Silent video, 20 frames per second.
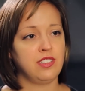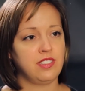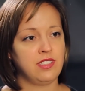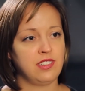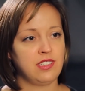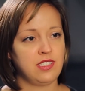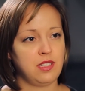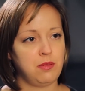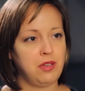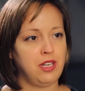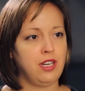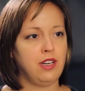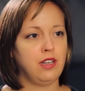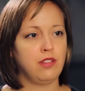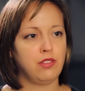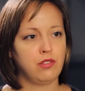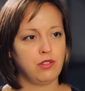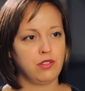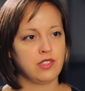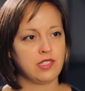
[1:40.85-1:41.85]
is
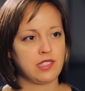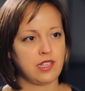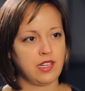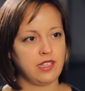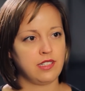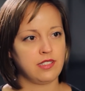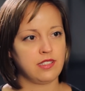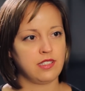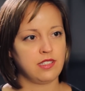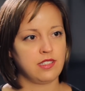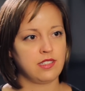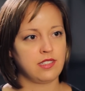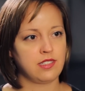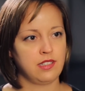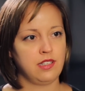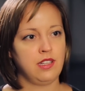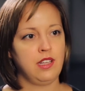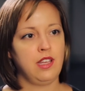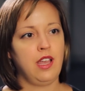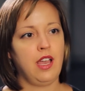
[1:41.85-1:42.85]
disseminated through the sciences,
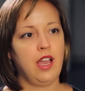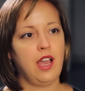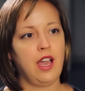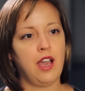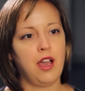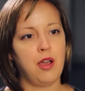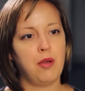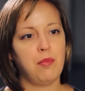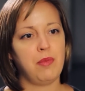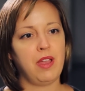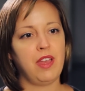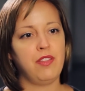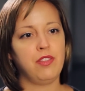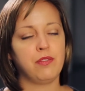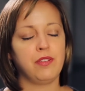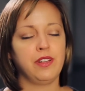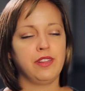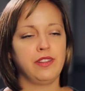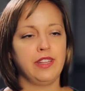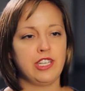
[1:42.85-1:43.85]
and
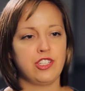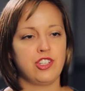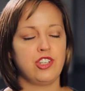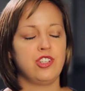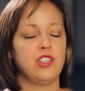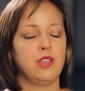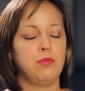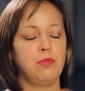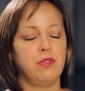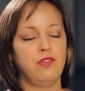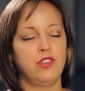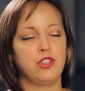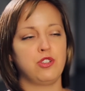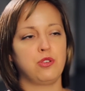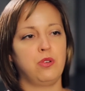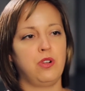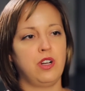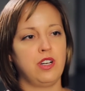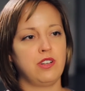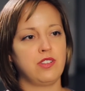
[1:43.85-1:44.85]
the relationship of
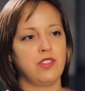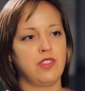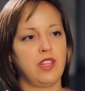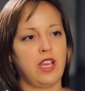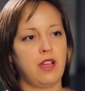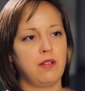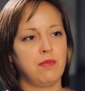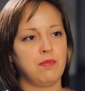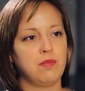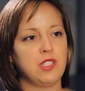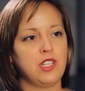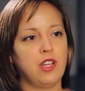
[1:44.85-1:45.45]
visual art to that.